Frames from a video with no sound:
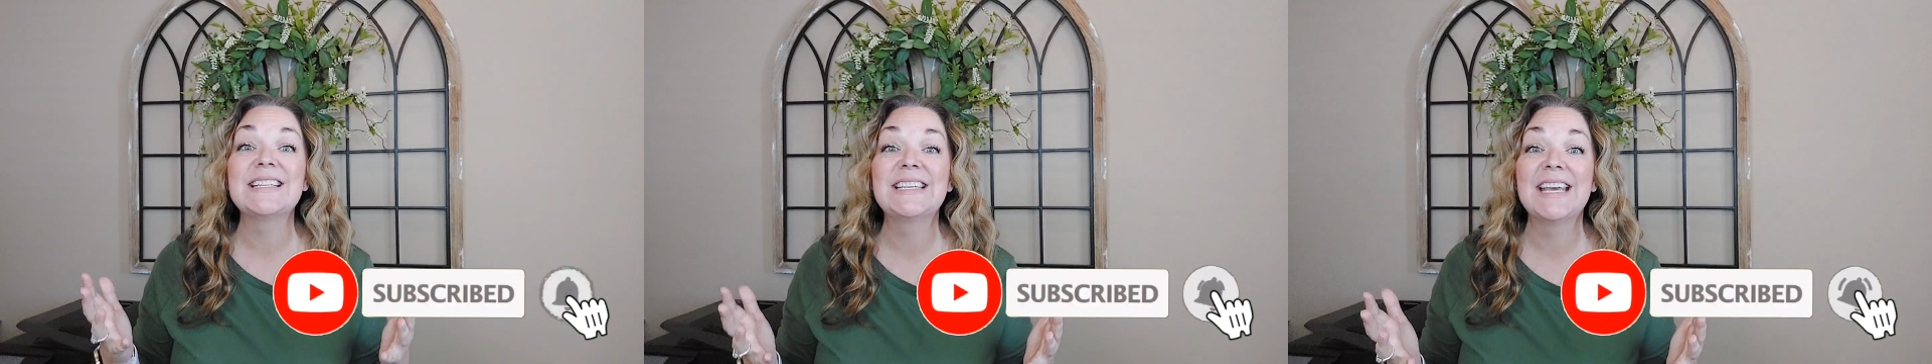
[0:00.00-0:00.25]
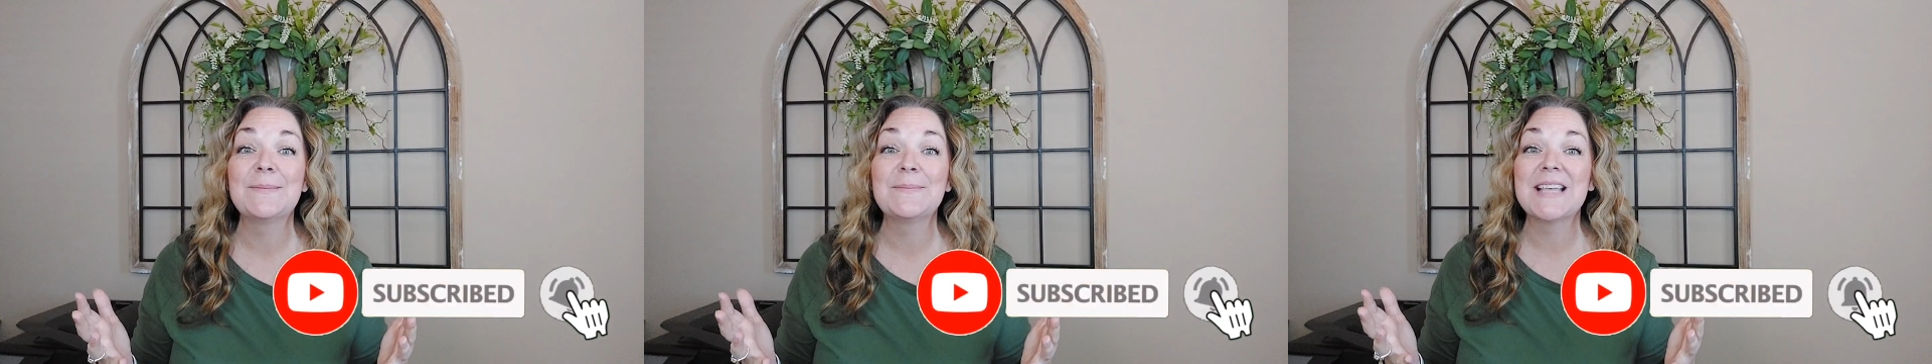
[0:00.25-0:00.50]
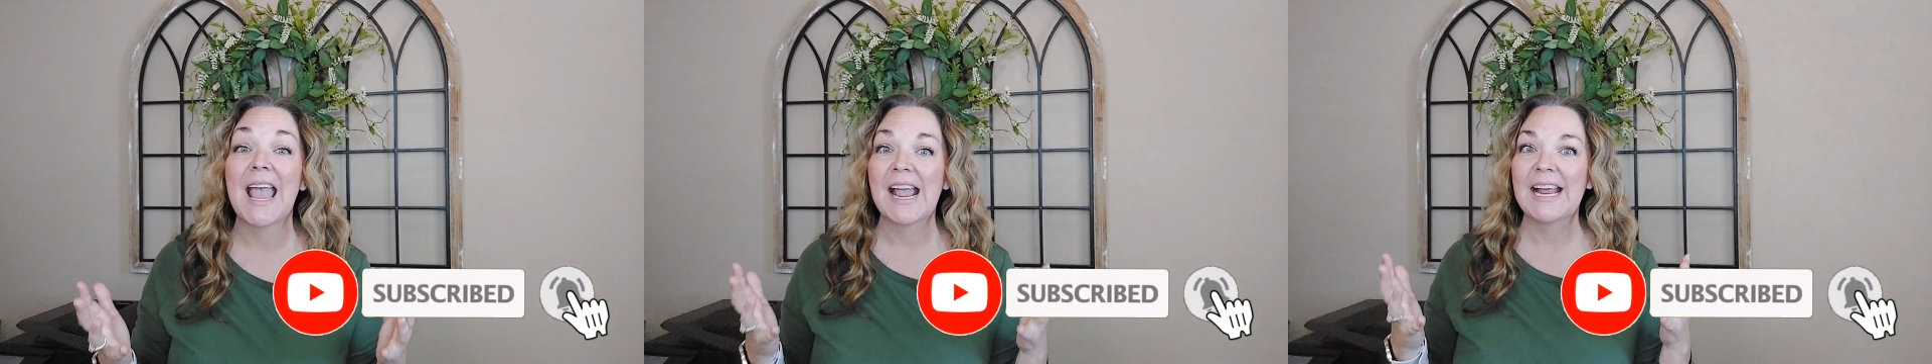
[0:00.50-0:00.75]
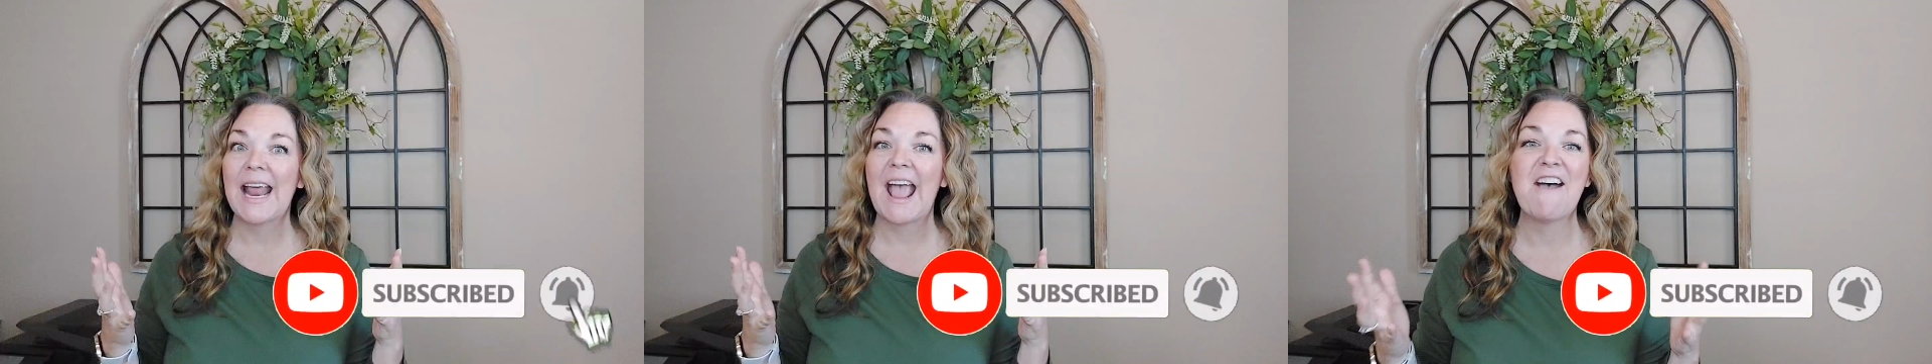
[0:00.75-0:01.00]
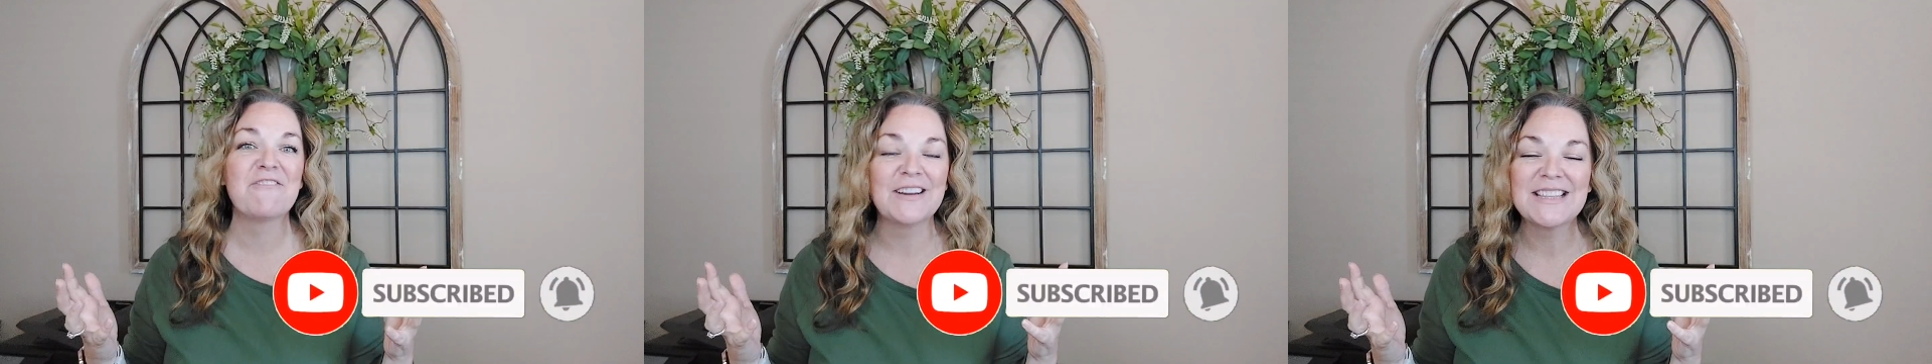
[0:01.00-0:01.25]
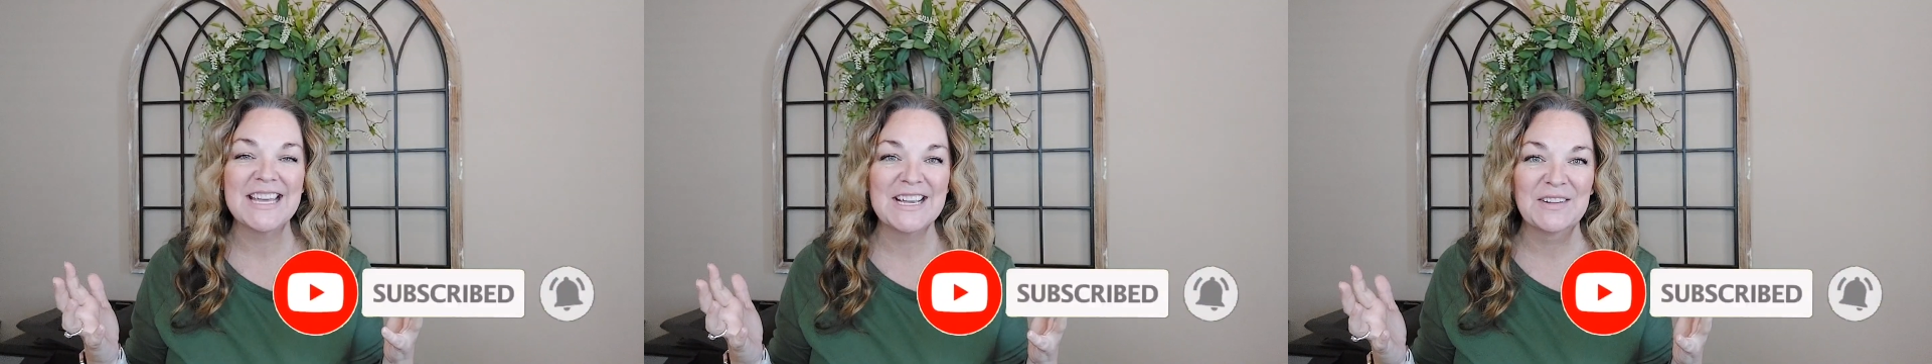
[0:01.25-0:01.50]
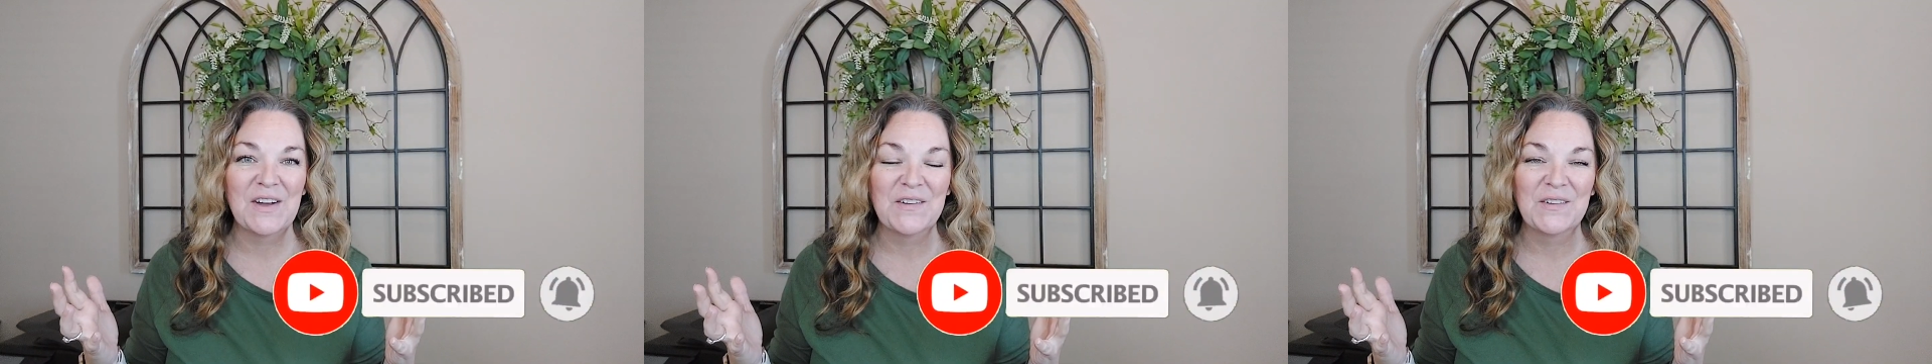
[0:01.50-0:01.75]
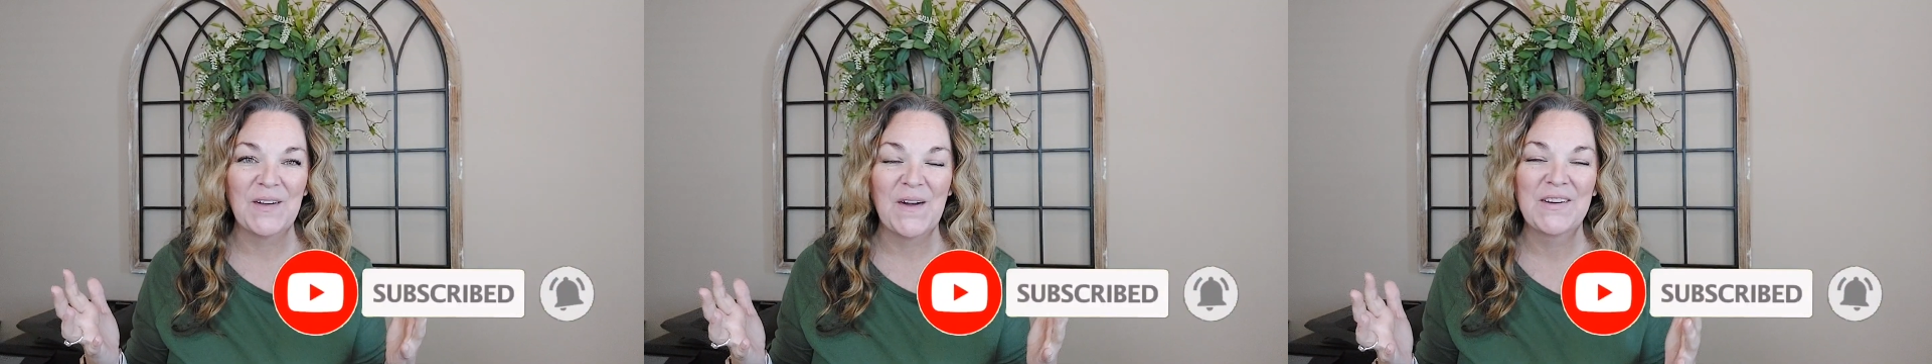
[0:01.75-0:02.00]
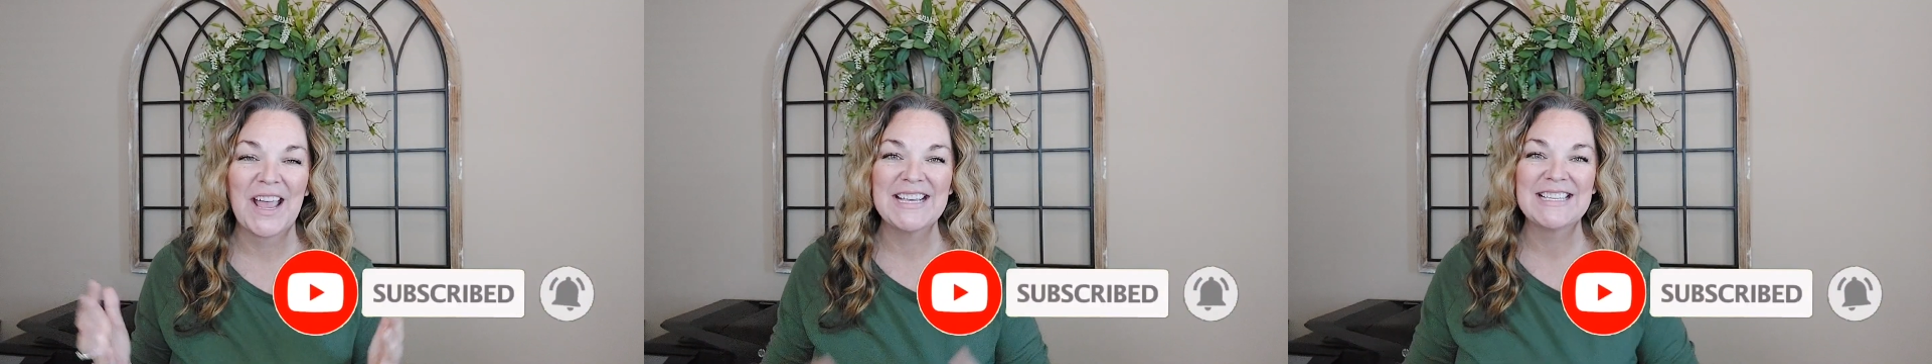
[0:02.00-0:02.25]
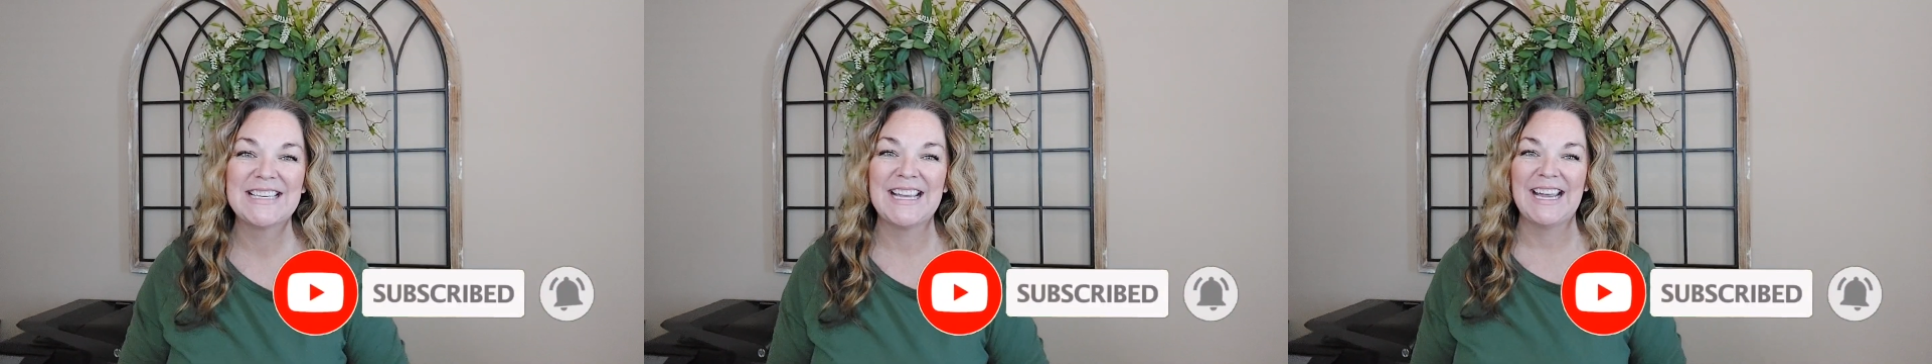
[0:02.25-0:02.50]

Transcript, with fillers: tips, and everything local O K